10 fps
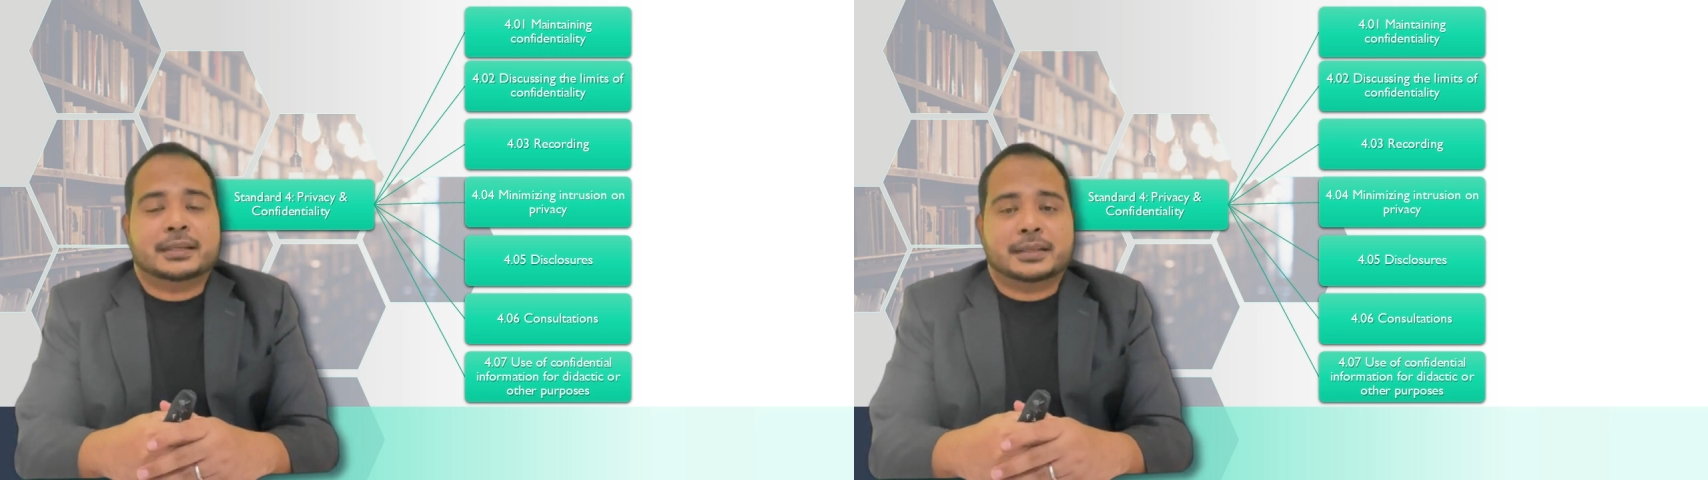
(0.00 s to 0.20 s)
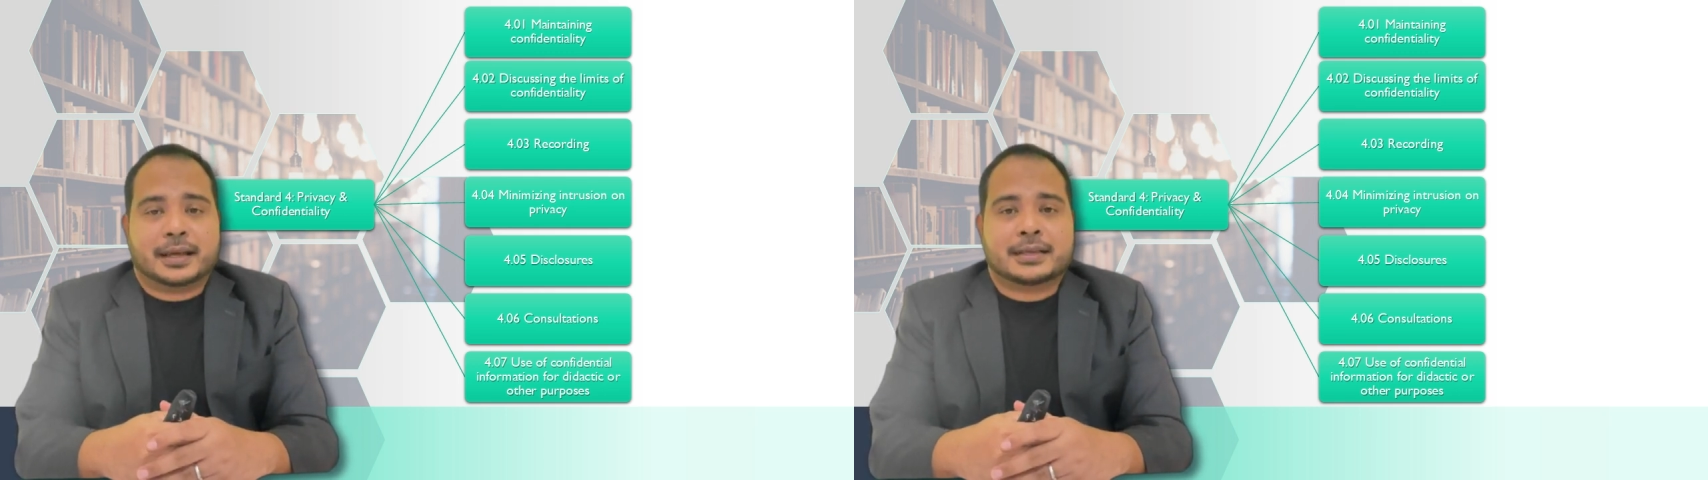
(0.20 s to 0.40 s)
the
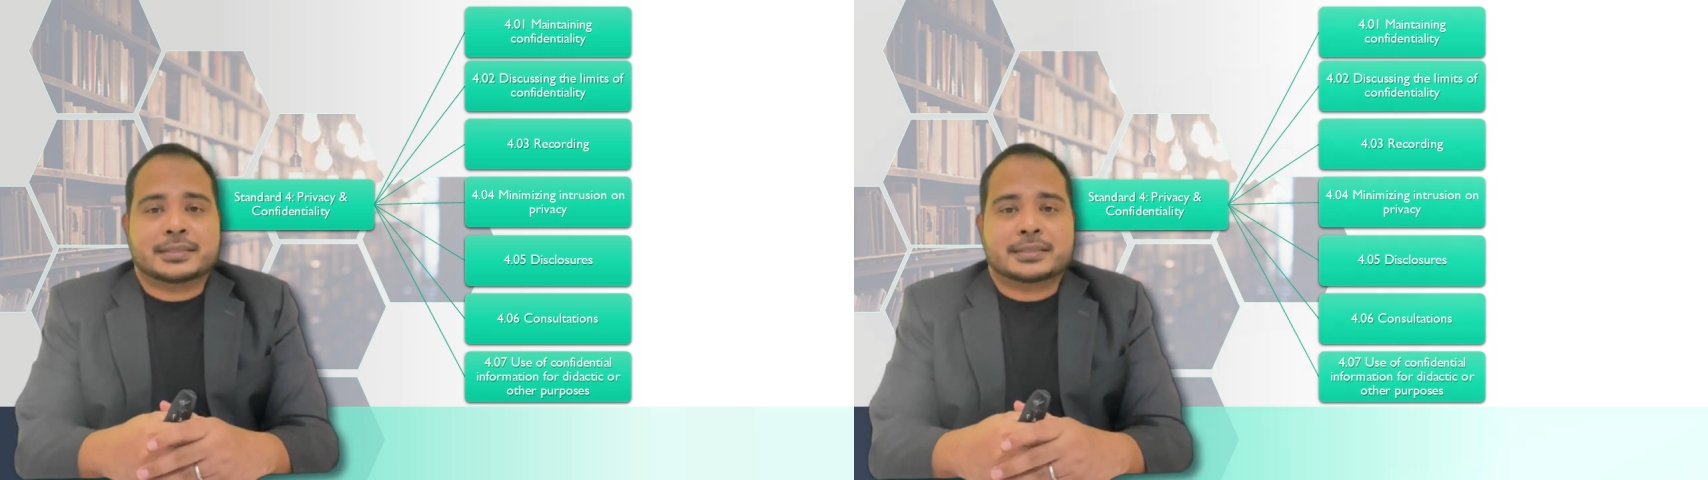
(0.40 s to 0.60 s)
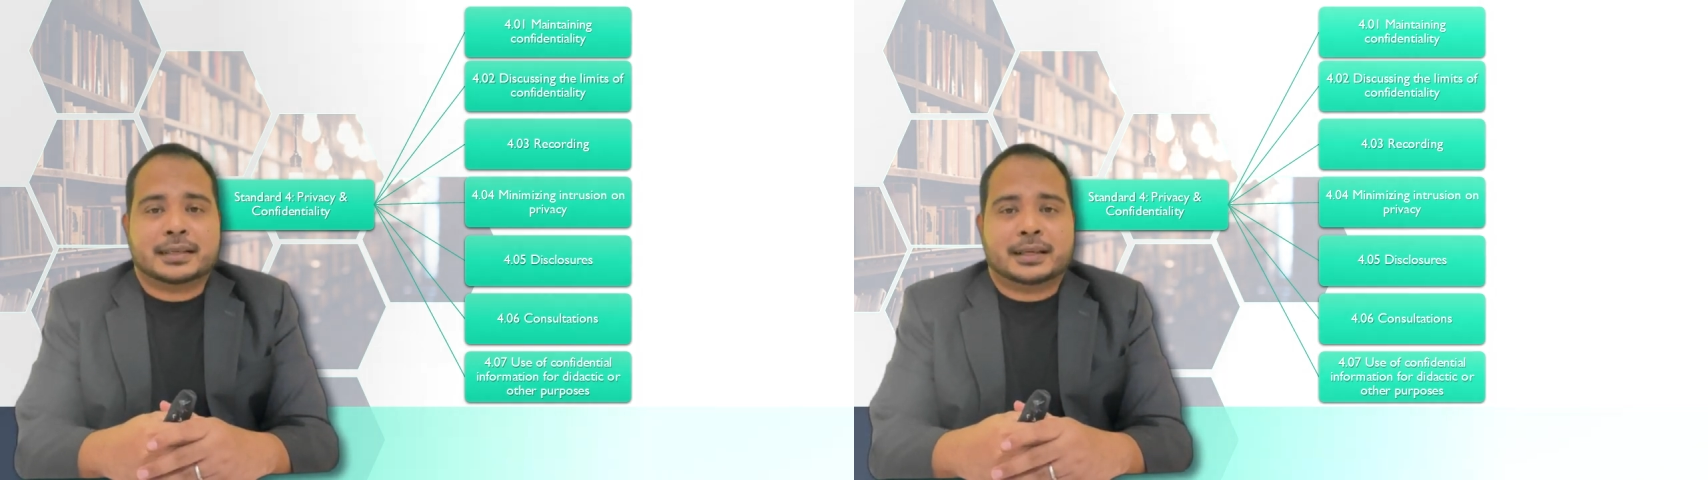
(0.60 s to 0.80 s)

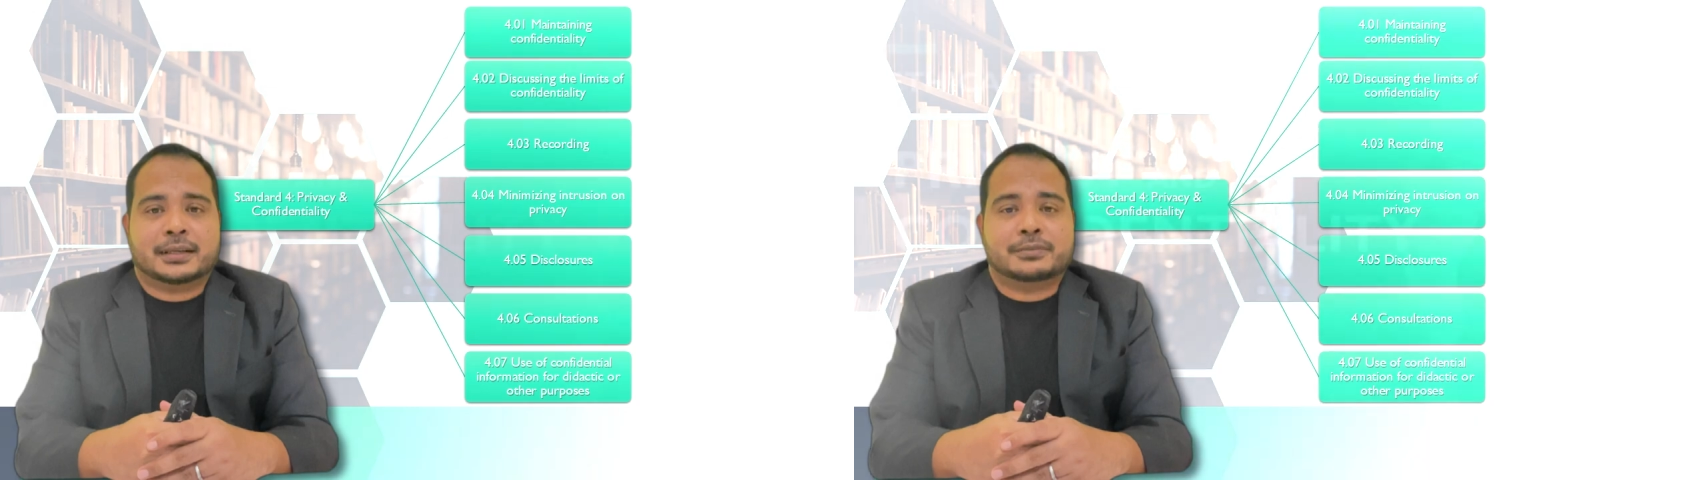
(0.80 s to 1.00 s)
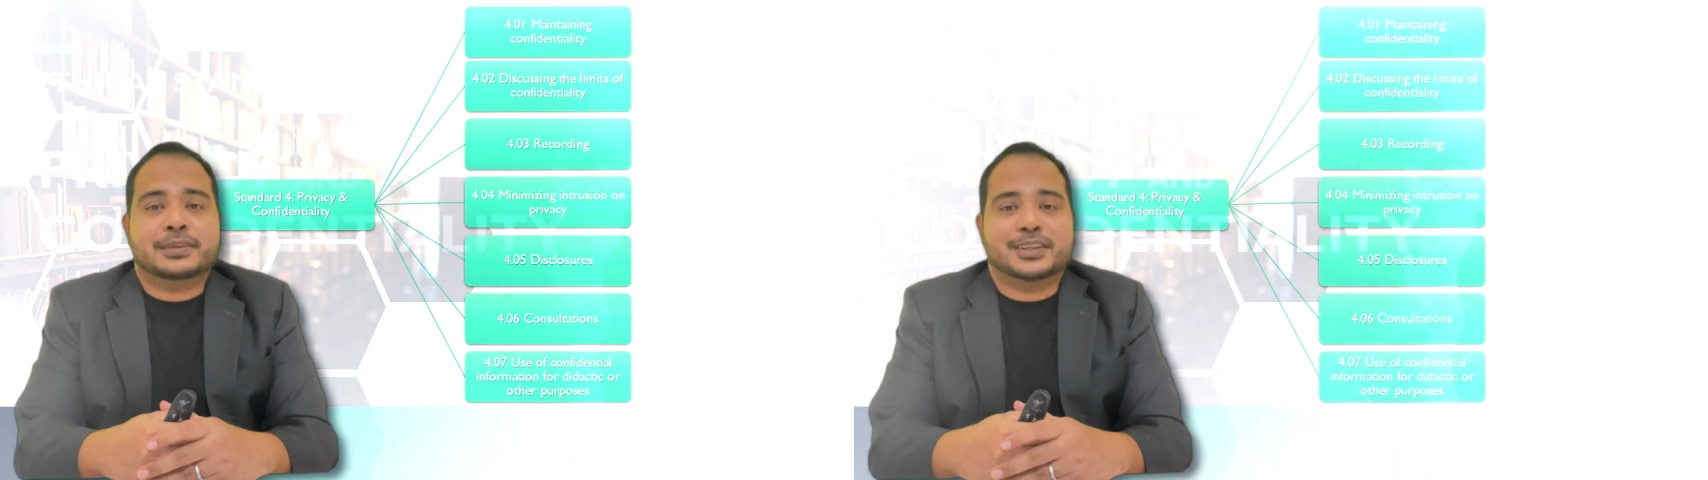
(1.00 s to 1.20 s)
next
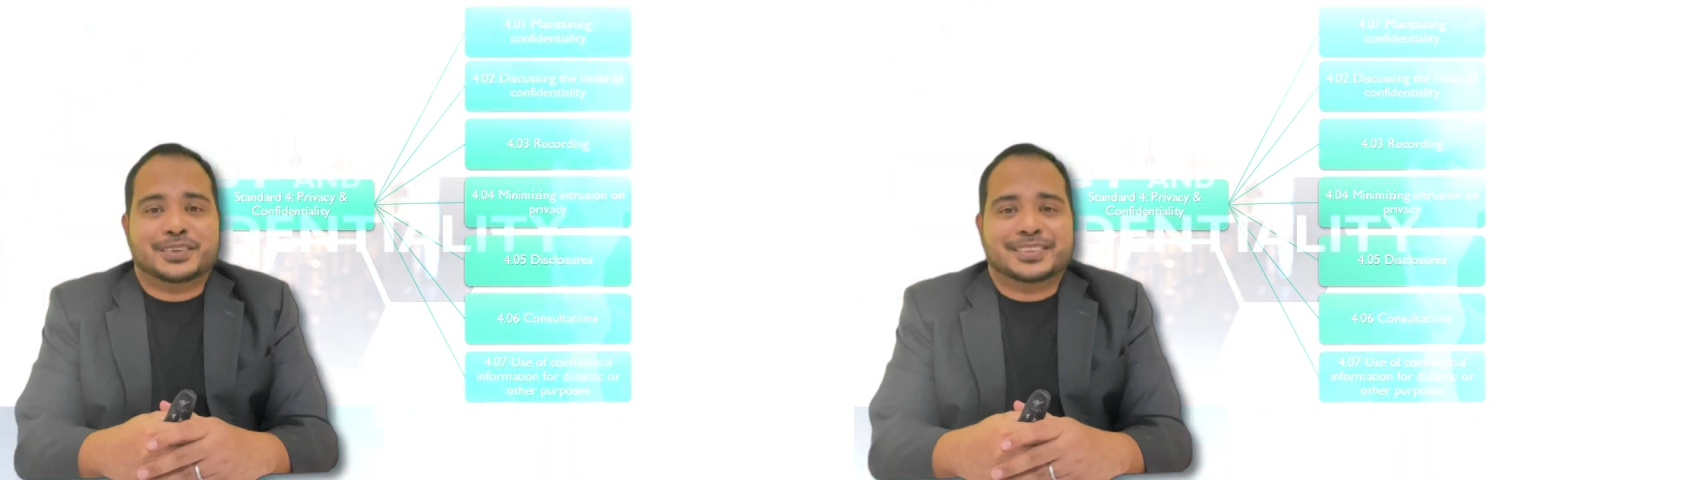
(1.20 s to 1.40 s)
video.